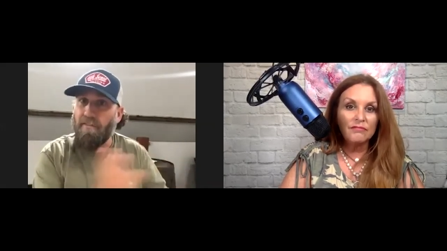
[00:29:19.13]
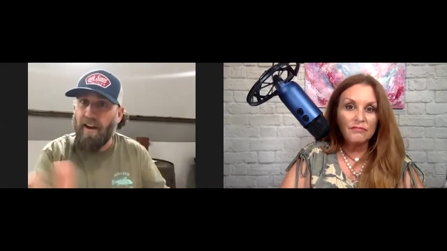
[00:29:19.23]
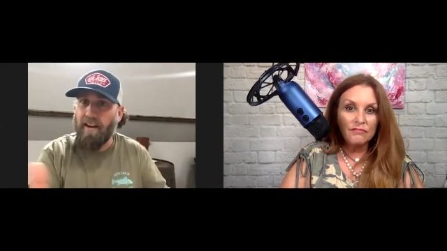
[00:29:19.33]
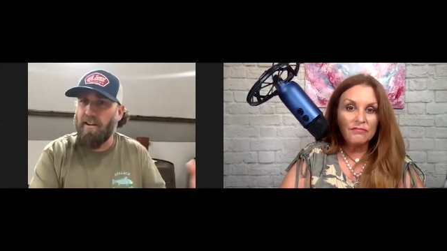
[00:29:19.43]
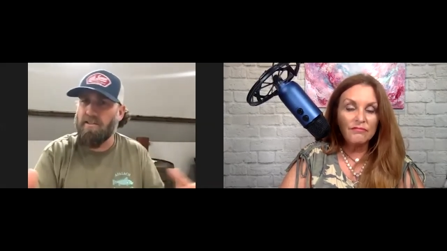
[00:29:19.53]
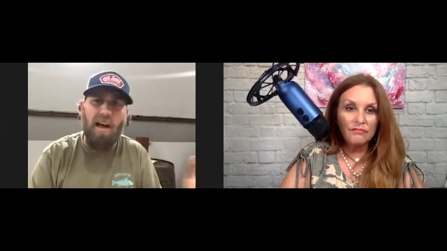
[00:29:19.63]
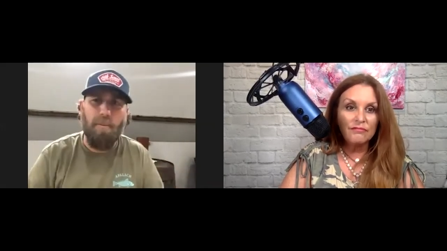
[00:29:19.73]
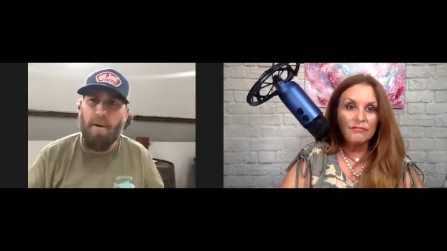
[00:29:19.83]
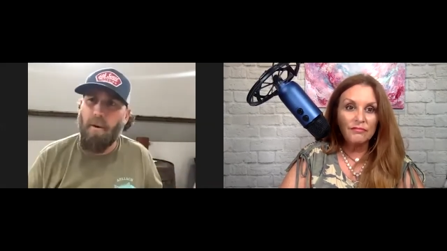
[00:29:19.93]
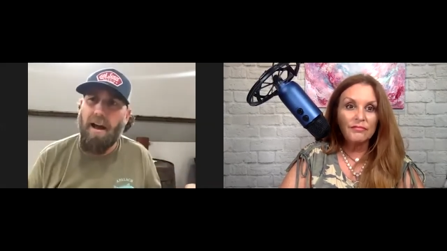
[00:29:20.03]
Speaker 1: Because a lot of
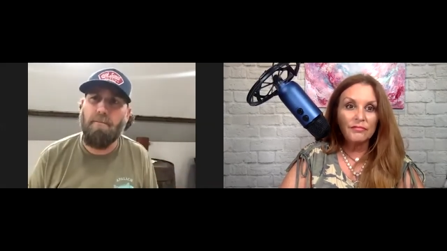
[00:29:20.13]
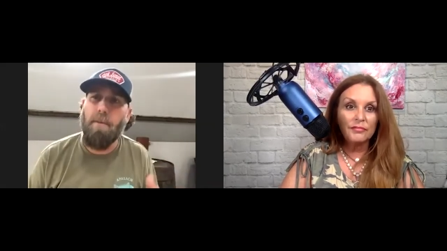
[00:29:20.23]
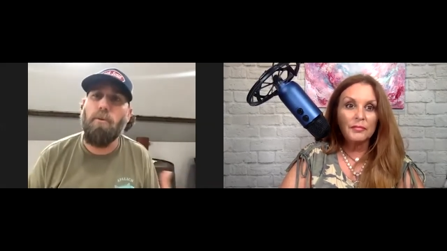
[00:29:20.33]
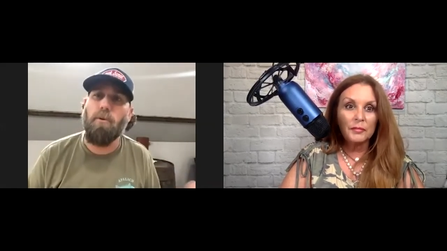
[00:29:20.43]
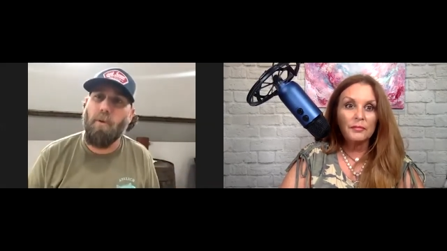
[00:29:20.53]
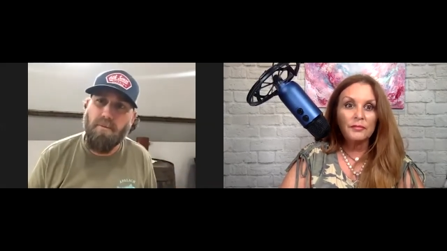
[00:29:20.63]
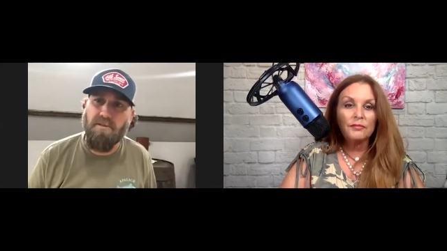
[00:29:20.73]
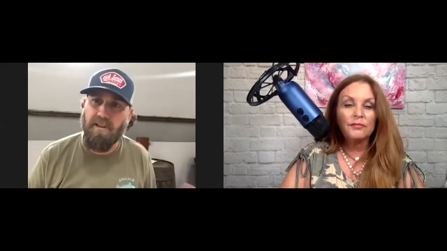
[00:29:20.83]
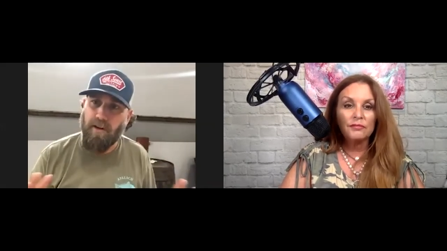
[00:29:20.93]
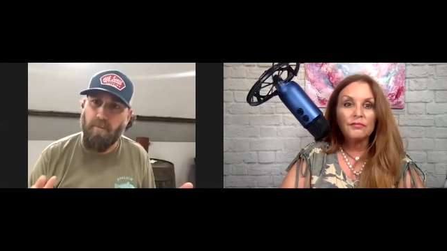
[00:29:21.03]
people have people that
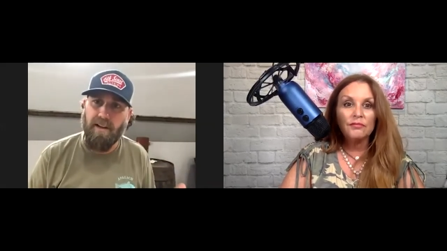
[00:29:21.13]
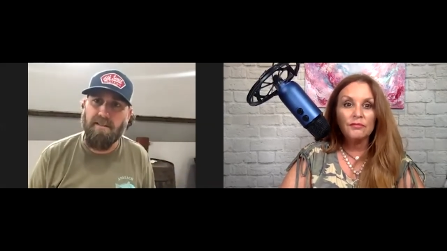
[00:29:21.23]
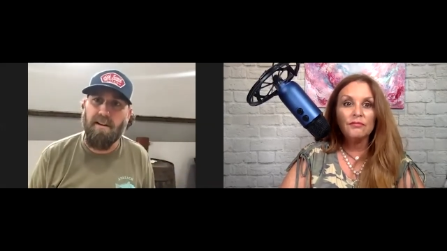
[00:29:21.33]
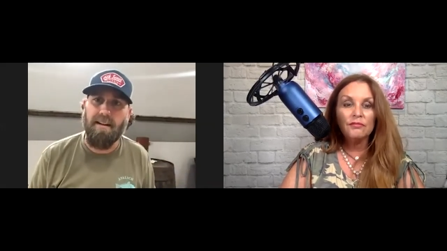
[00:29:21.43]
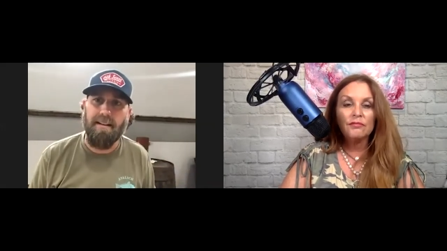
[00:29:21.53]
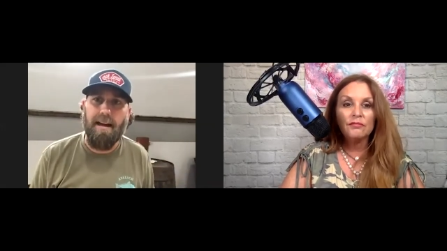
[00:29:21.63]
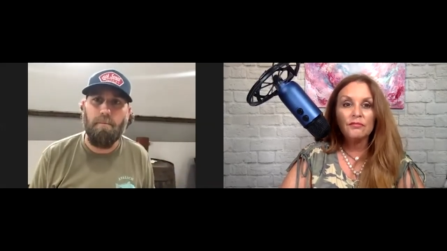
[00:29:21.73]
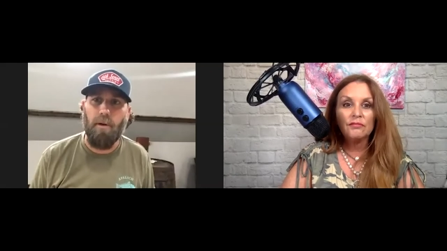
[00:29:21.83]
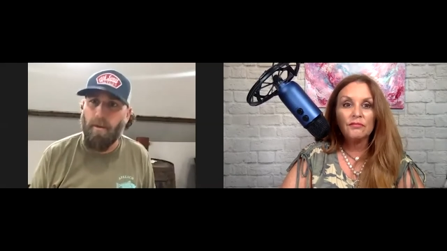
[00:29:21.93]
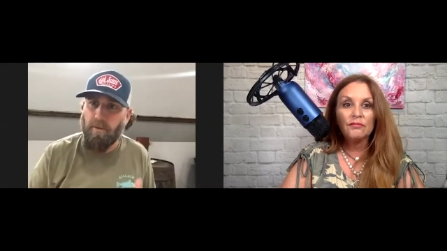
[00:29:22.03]
represent them, things mm-hmm. like that,
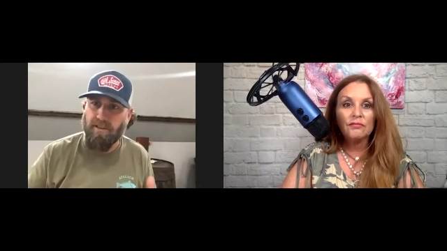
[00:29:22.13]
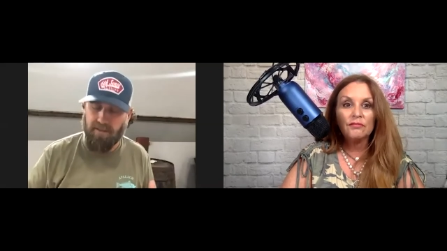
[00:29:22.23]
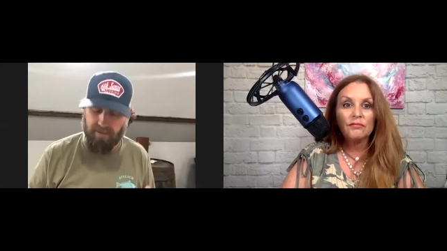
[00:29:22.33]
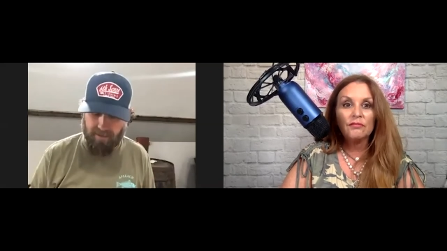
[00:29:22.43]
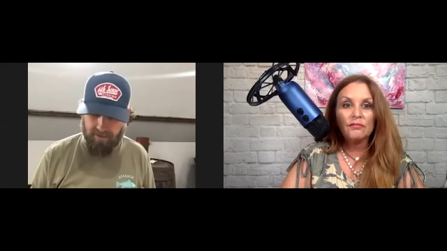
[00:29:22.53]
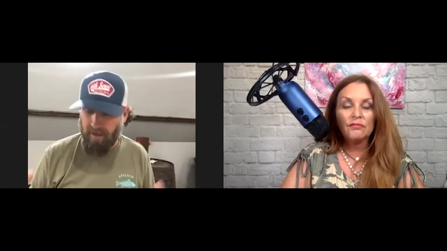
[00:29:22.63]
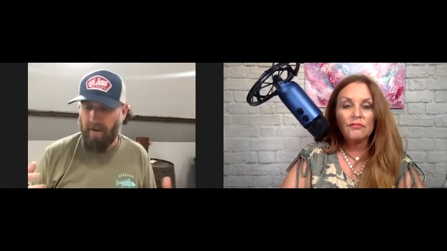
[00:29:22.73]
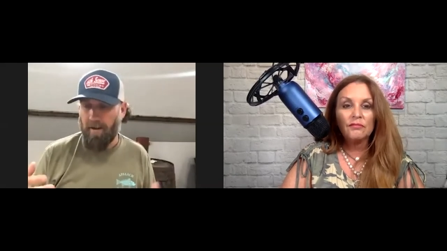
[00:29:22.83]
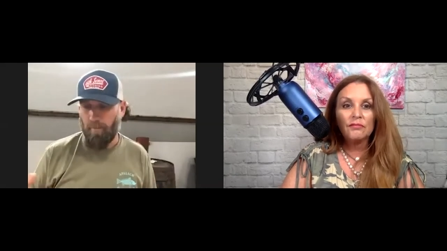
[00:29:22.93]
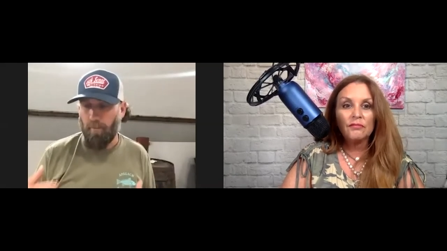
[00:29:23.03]
publicists and things.
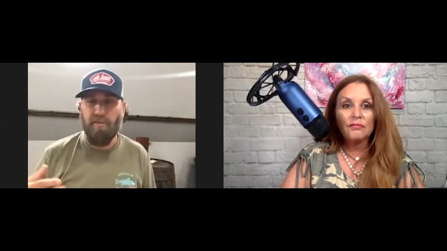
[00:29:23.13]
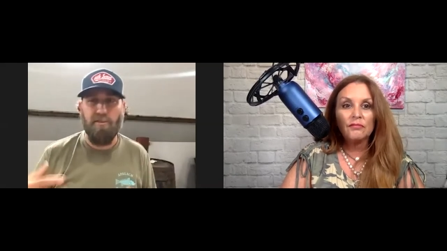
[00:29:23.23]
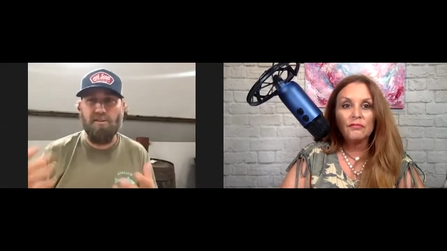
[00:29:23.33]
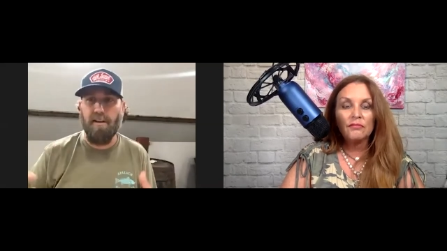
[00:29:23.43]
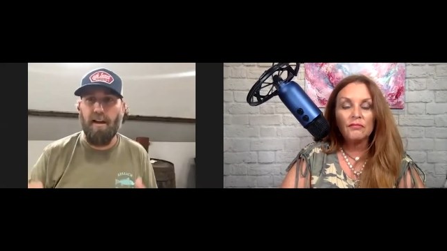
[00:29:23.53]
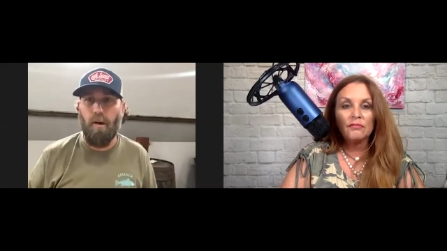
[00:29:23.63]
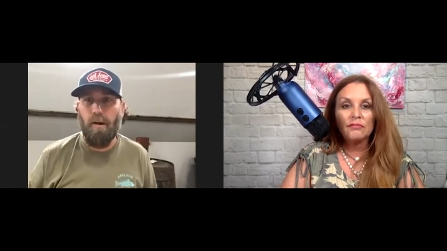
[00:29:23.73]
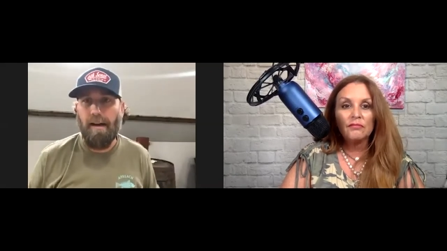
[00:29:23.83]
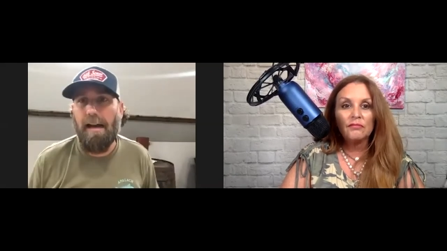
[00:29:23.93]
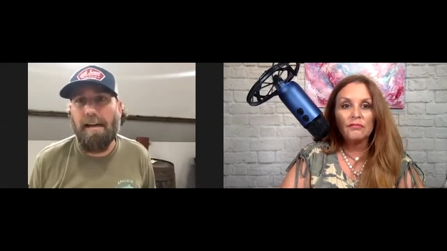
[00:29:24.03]
But just to go,
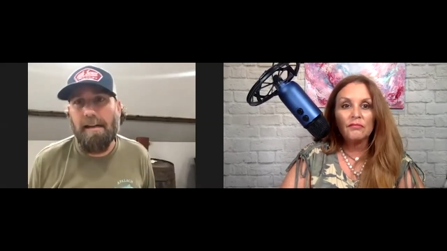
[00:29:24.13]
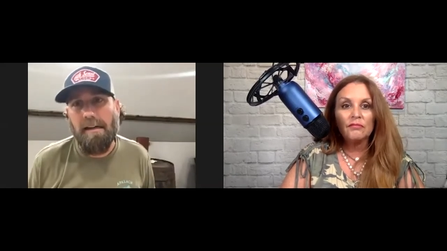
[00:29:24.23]
hey,